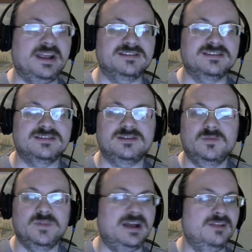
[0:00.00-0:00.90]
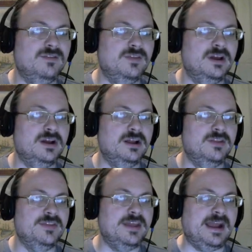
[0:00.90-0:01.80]
system that
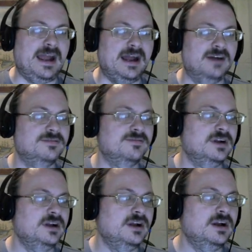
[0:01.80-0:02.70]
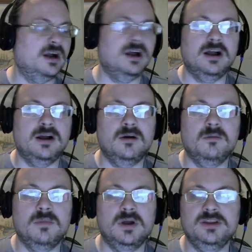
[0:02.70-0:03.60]
that they have,
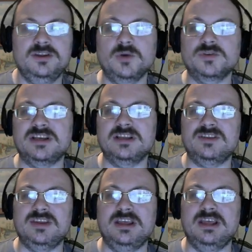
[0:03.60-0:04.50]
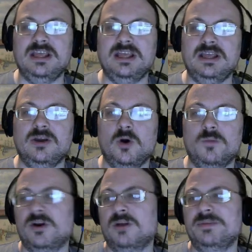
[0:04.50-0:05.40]
using the
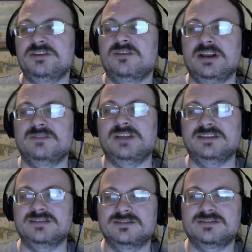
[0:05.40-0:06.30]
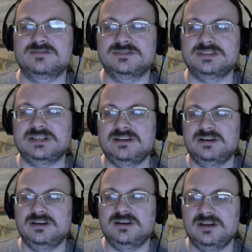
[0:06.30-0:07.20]
Open RPG Creative License.
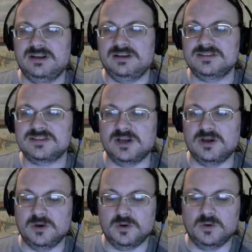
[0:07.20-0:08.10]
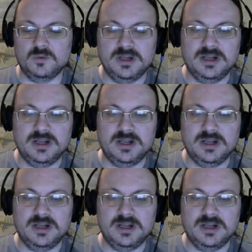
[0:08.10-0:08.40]
So